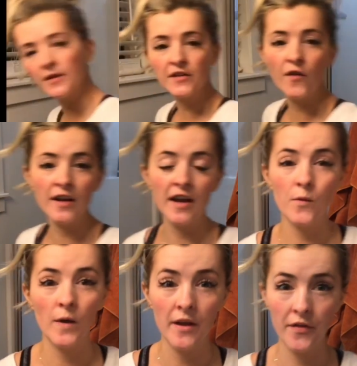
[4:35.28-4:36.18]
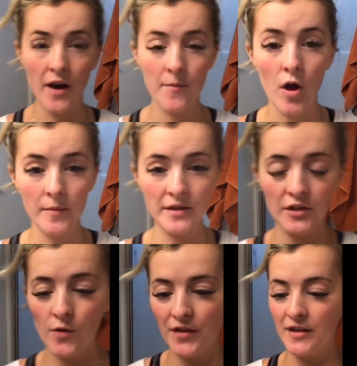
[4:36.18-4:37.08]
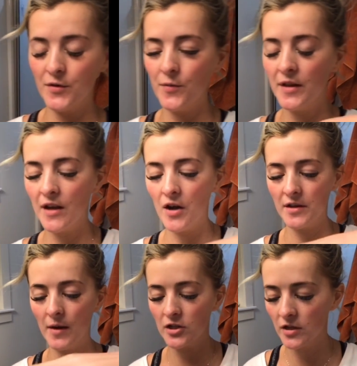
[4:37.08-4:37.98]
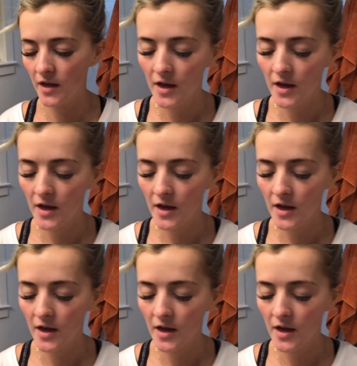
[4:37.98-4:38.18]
you exfoliate with almonds. So it's really awesome actually.